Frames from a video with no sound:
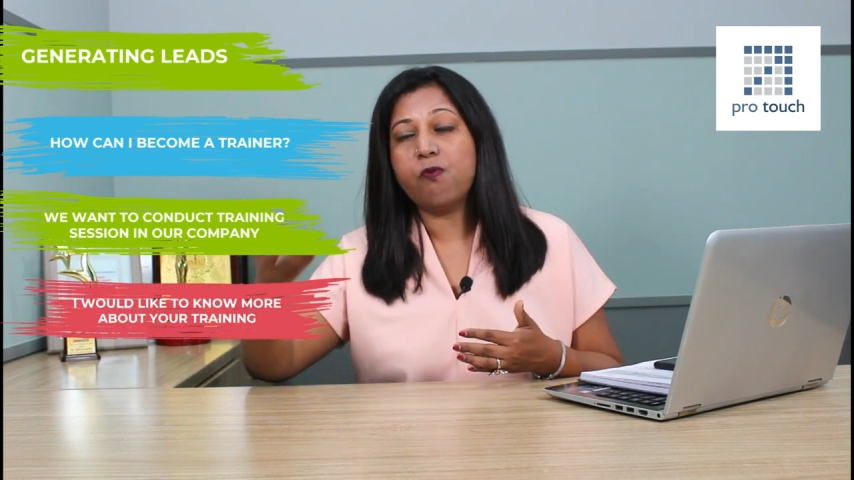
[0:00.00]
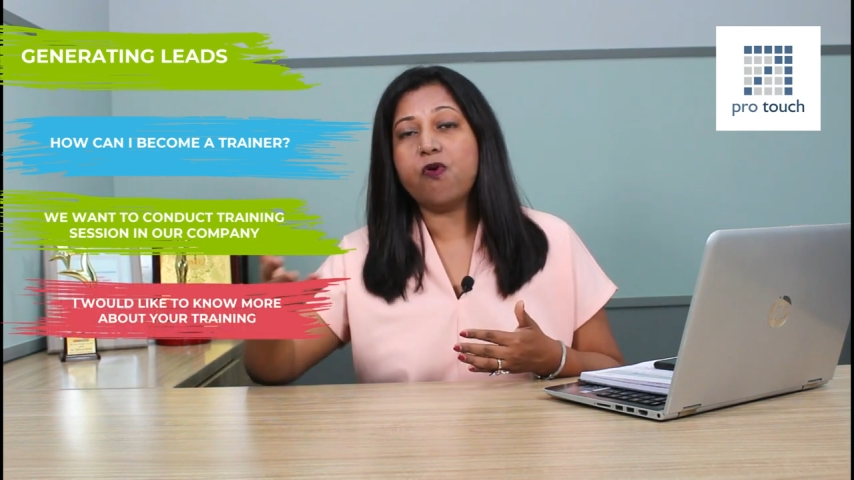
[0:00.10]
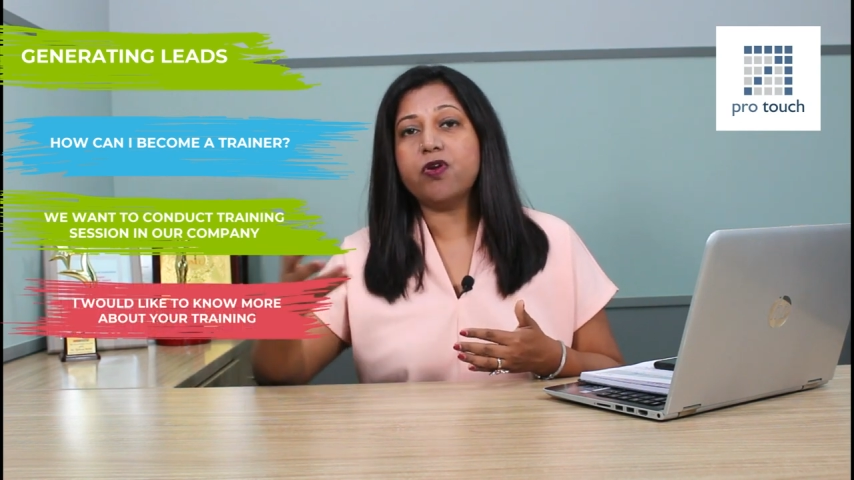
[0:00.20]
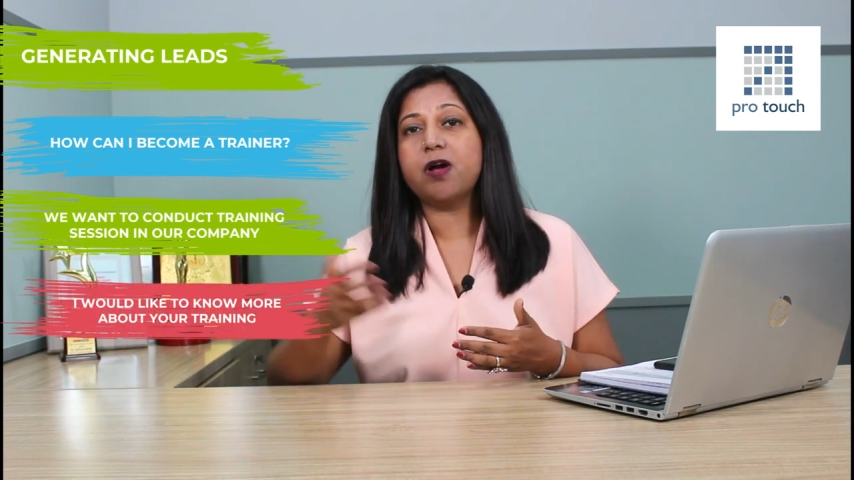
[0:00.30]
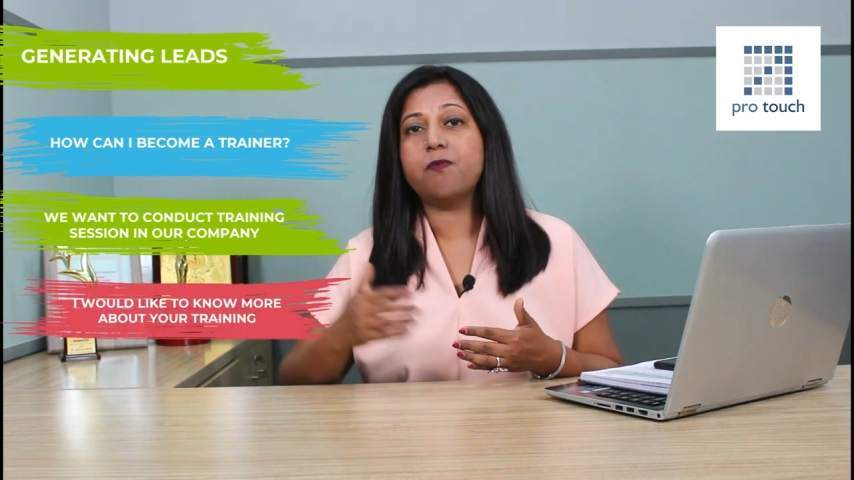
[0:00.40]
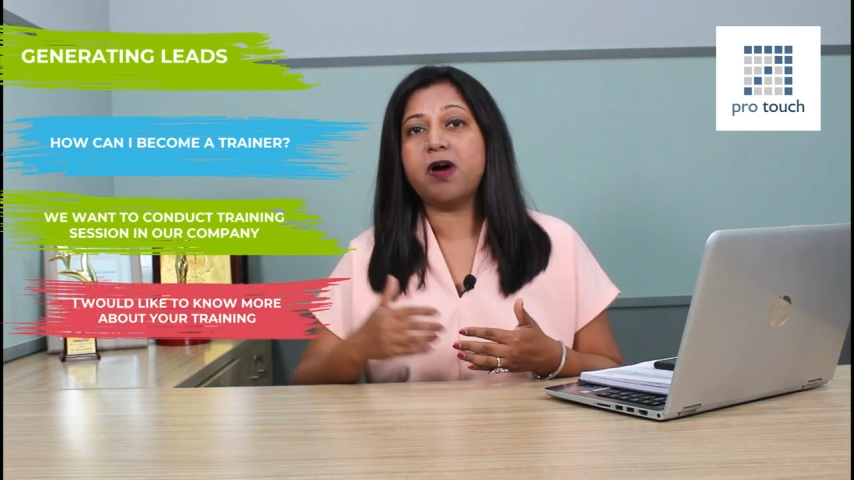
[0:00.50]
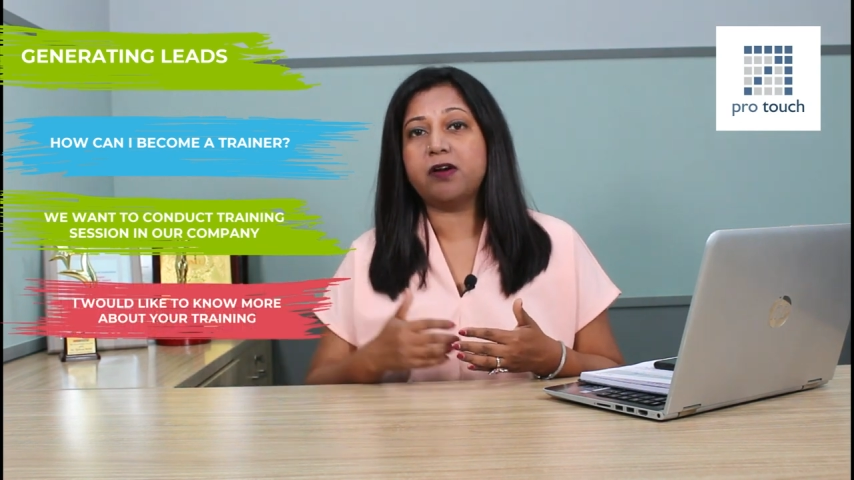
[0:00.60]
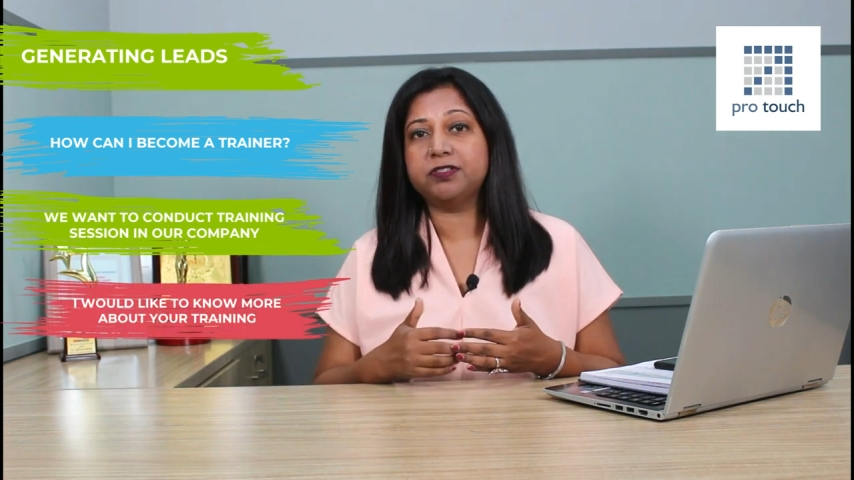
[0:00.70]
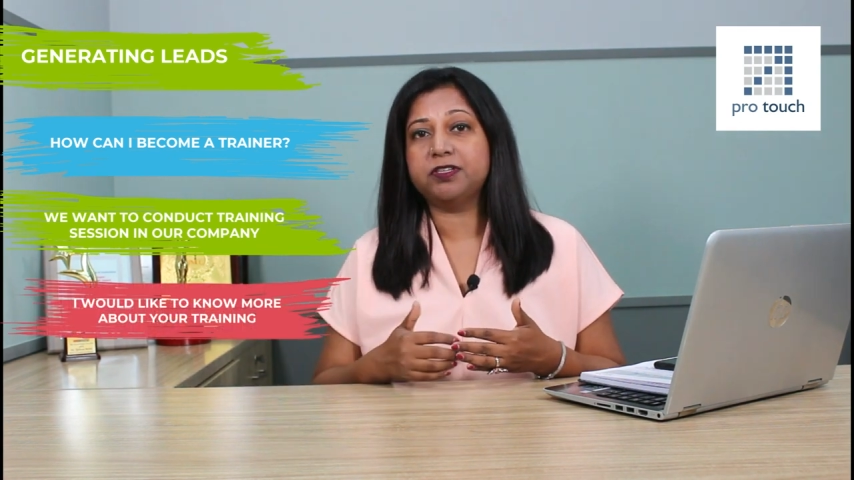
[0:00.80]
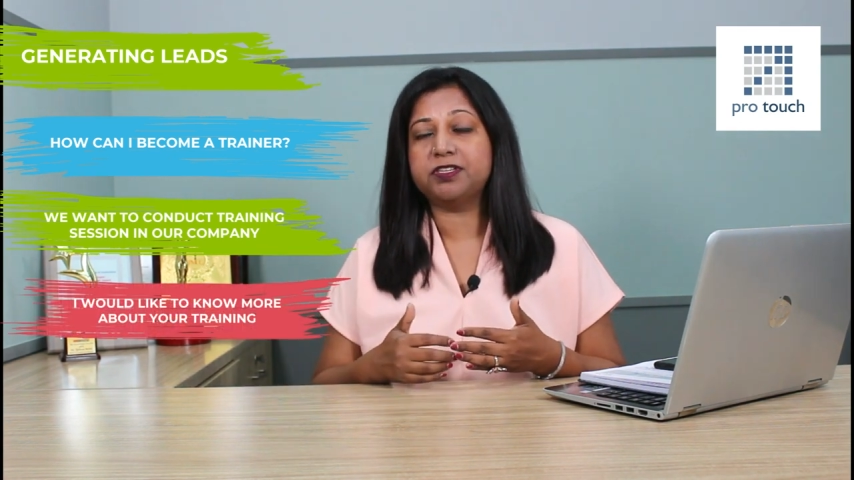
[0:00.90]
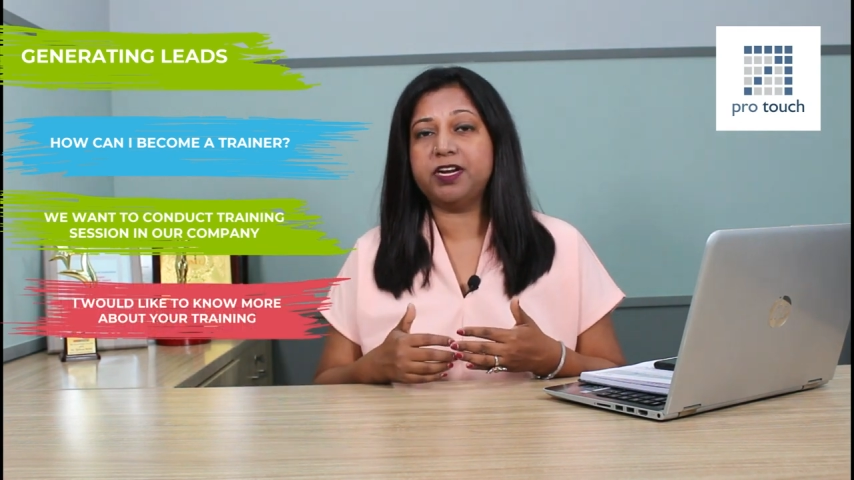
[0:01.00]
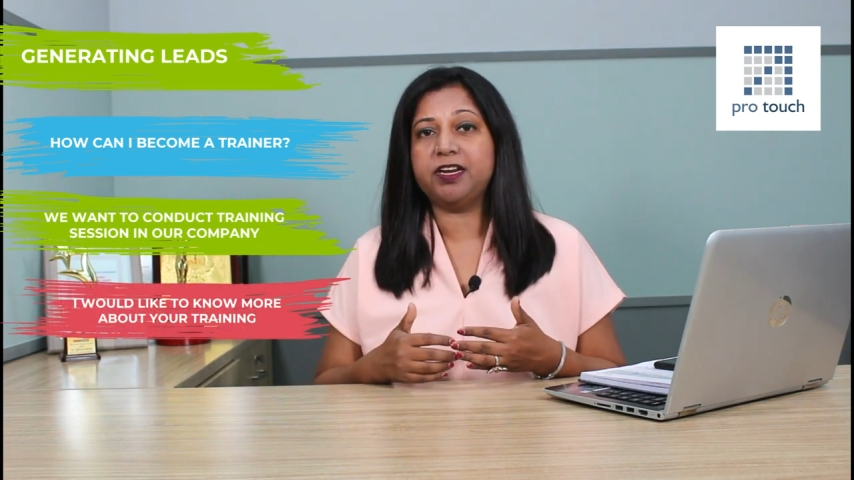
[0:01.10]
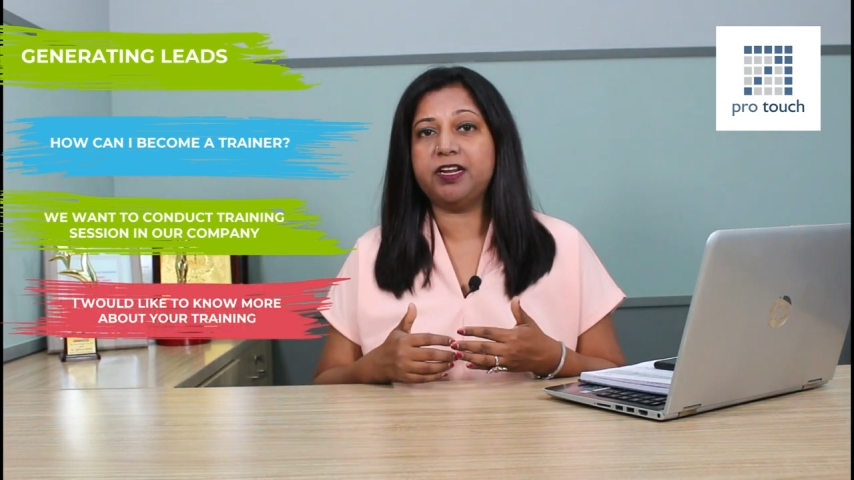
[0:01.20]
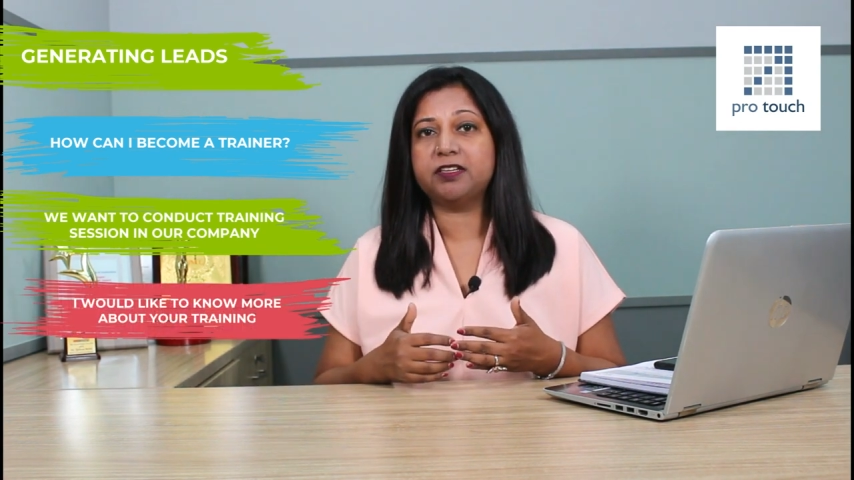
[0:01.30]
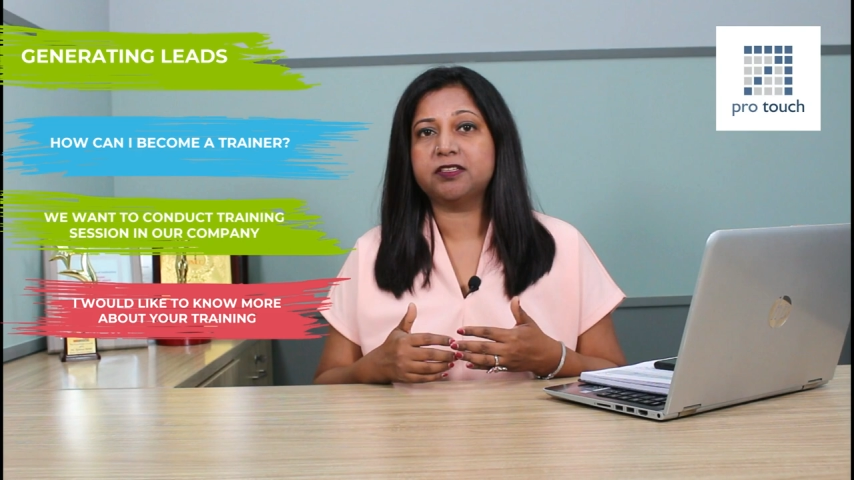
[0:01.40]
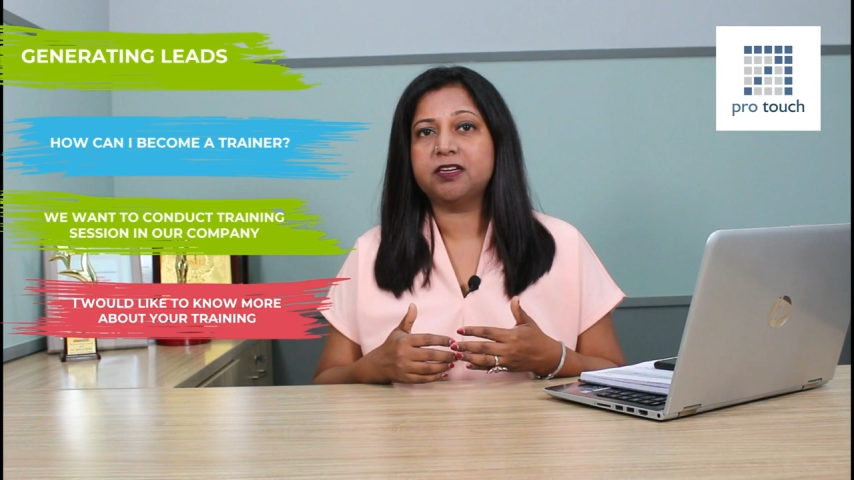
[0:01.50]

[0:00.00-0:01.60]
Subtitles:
more about your training.